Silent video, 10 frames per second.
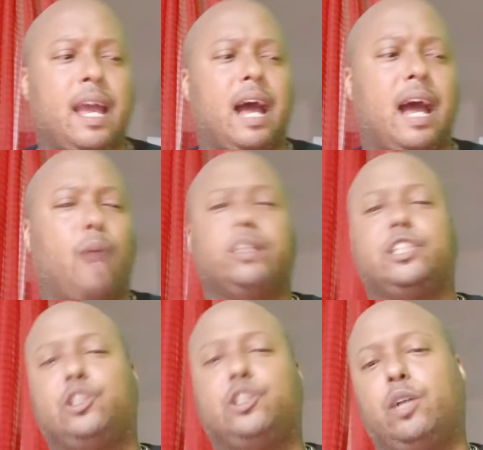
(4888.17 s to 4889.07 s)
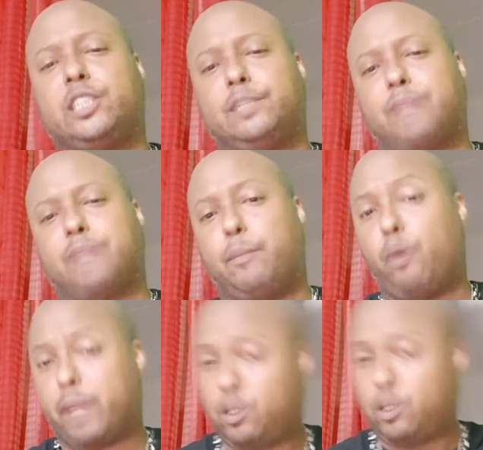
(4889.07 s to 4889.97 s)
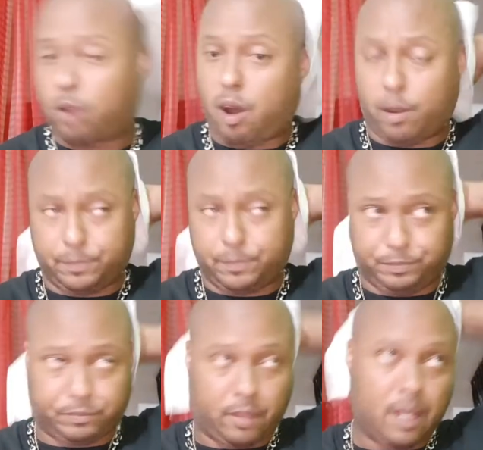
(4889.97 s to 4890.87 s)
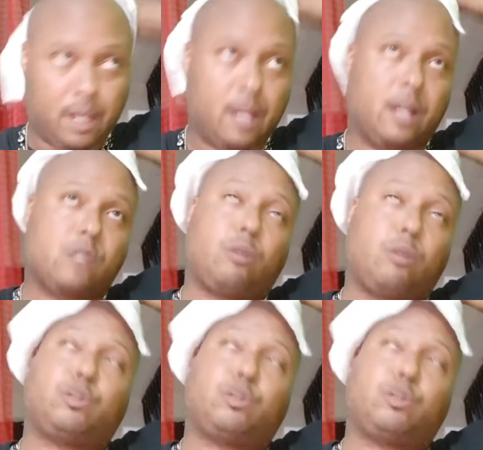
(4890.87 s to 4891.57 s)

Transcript: I went to Georgia and bought me a new car. So I'm